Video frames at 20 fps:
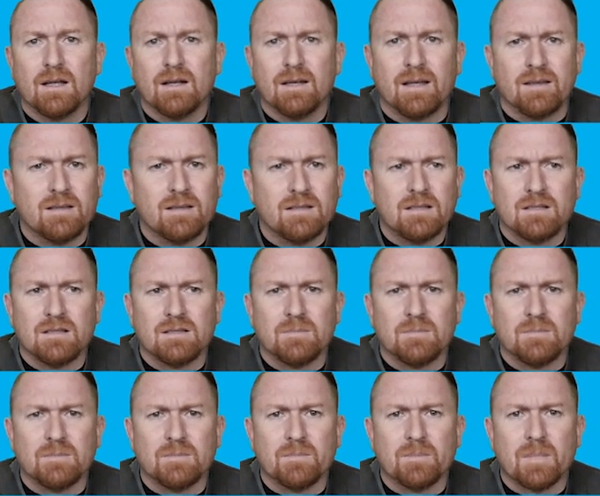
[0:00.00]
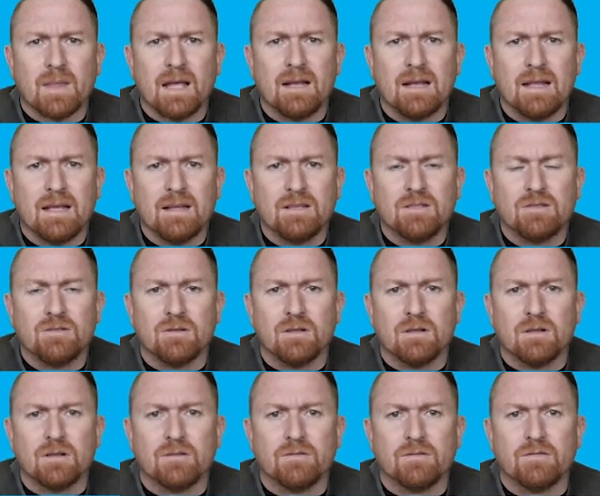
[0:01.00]
Now, this has led to a
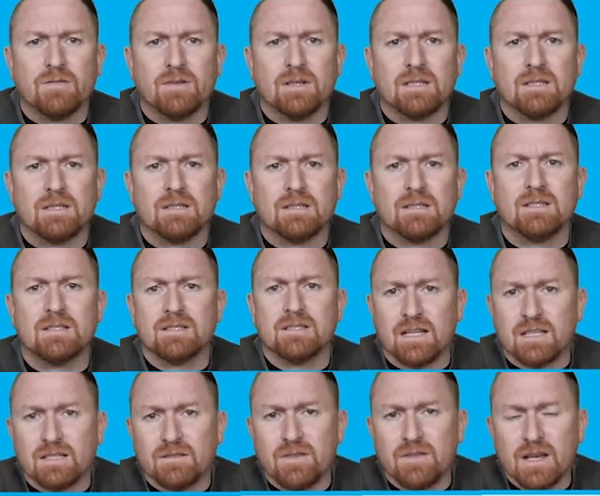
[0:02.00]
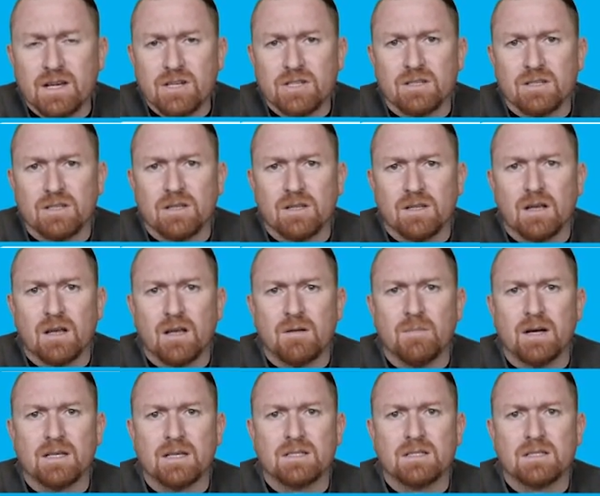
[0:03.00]
lot of dissatisfaction
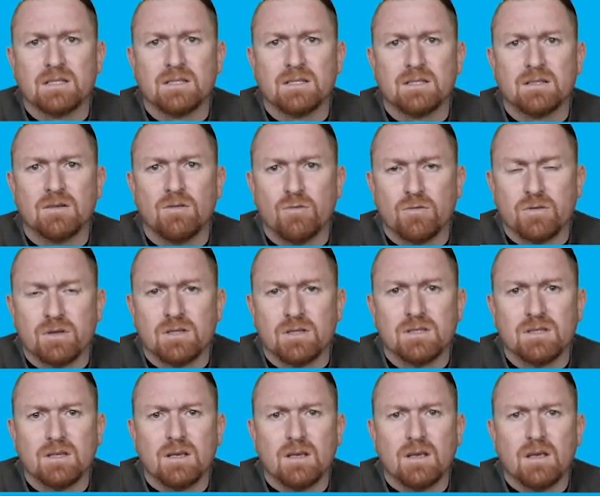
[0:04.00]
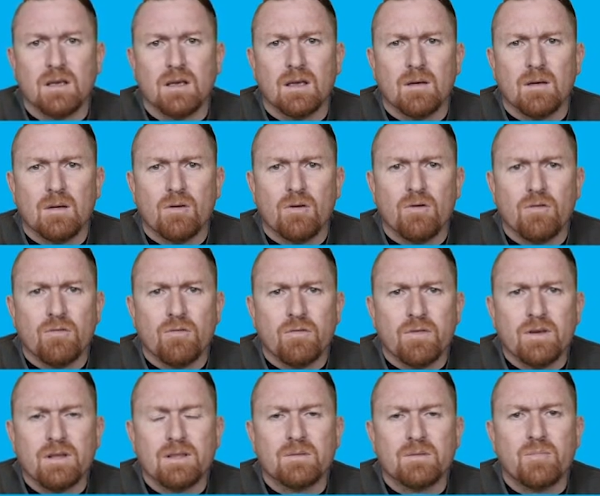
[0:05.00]
amongst authors who
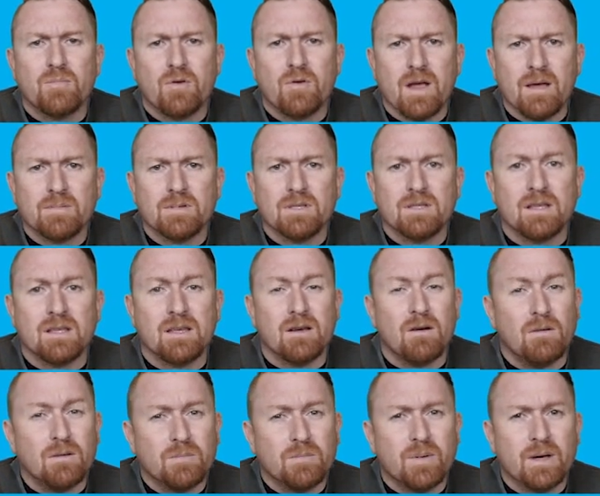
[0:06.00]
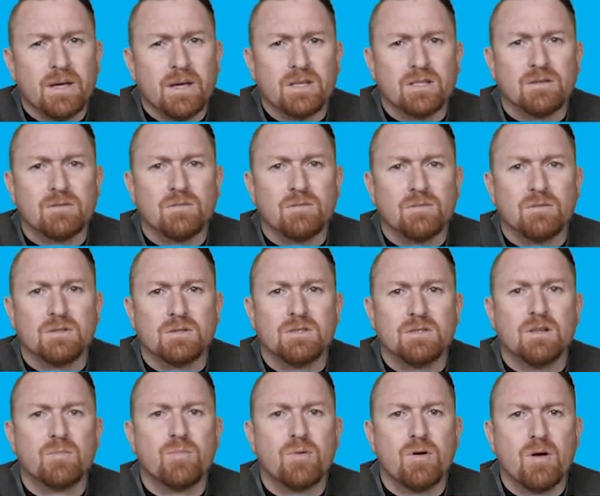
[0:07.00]
feel that perhaps the older patient was
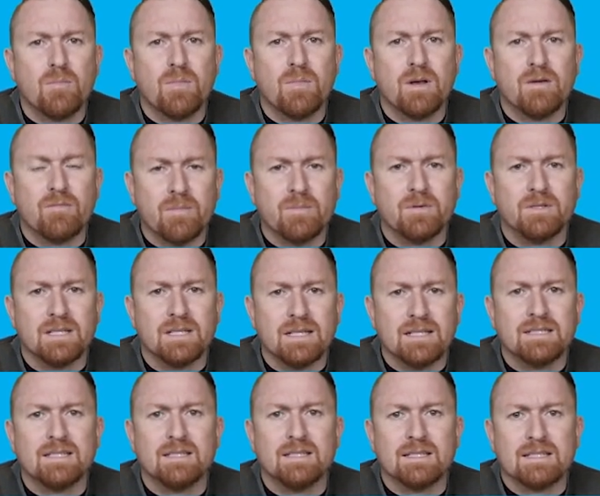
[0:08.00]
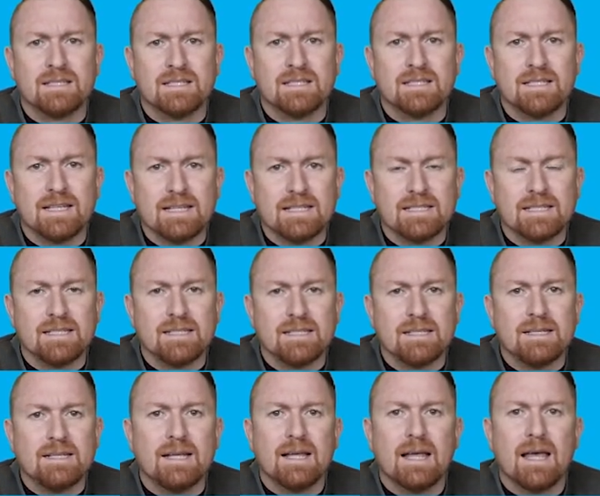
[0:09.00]
not properly represented in this data.
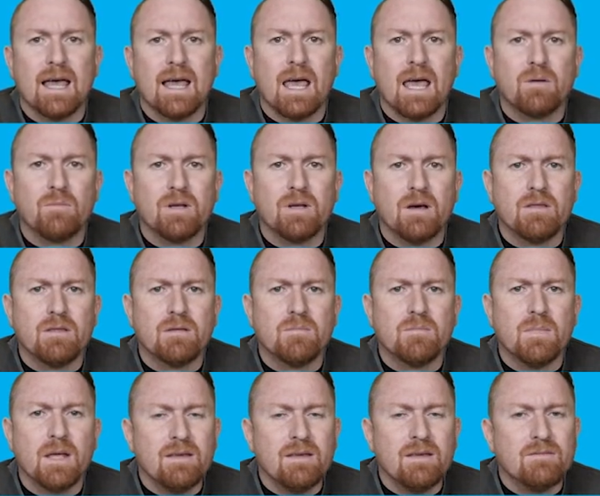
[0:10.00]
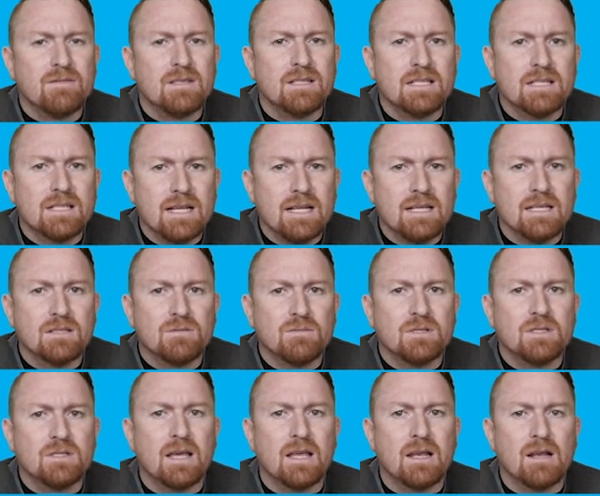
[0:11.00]
And we that many of the studies
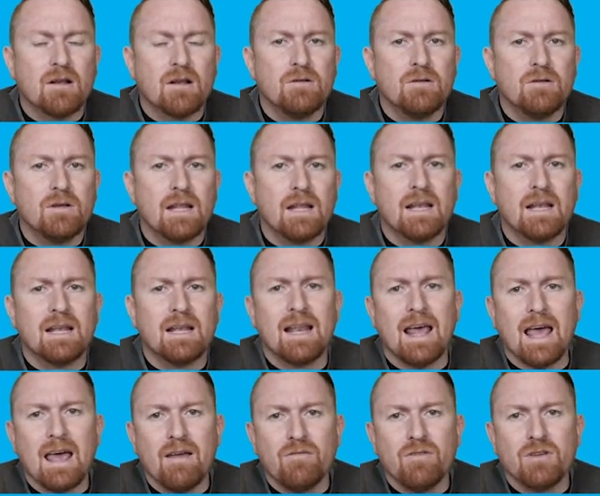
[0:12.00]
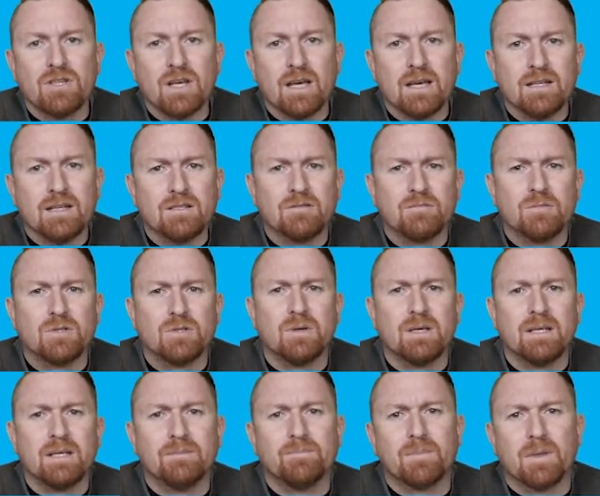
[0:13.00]
which they included had an average age of
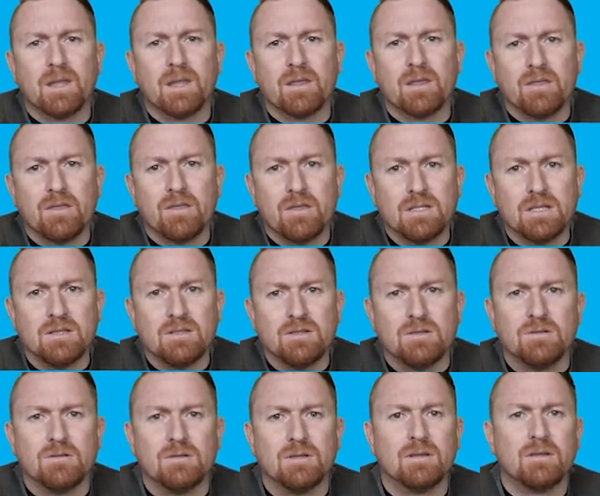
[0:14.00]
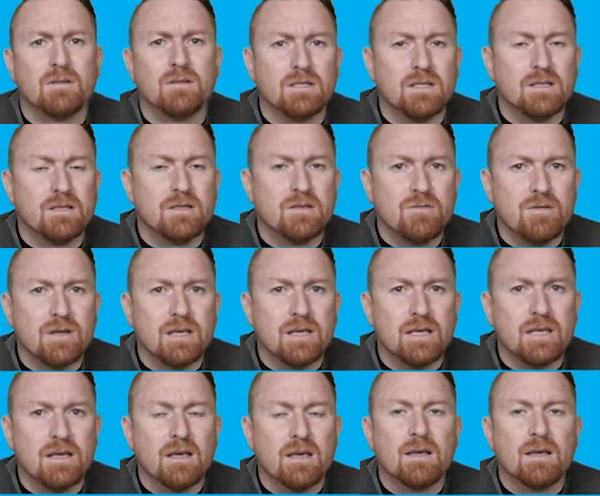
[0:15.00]
between 32 and 33.